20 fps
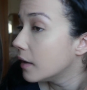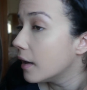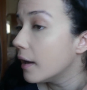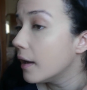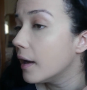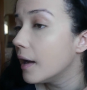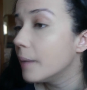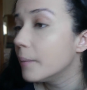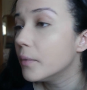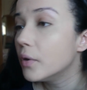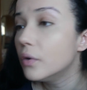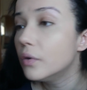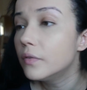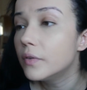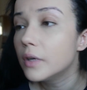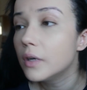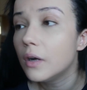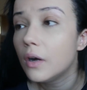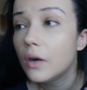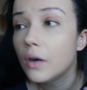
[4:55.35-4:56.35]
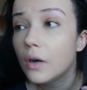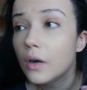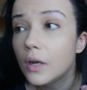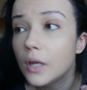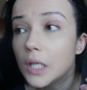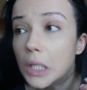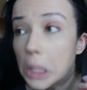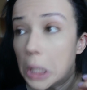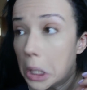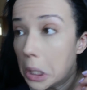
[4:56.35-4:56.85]

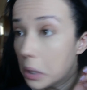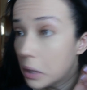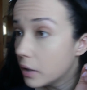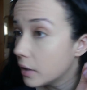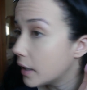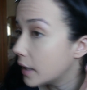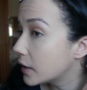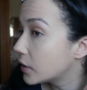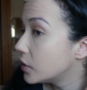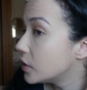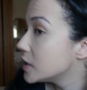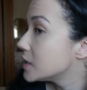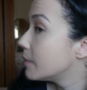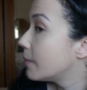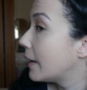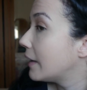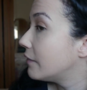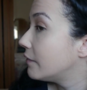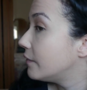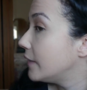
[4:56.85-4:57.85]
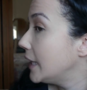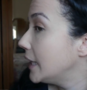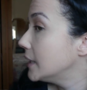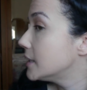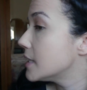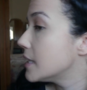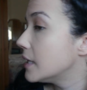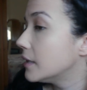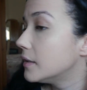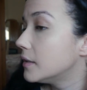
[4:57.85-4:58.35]
Overall across my
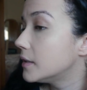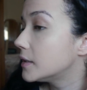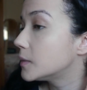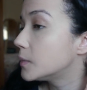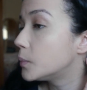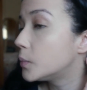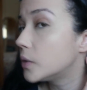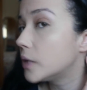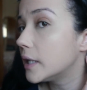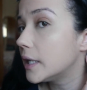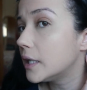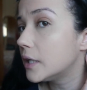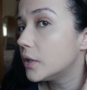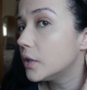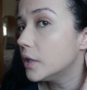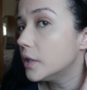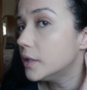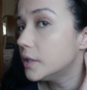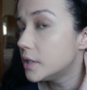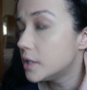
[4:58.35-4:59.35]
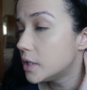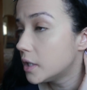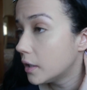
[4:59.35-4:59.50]
face it looks pretty good.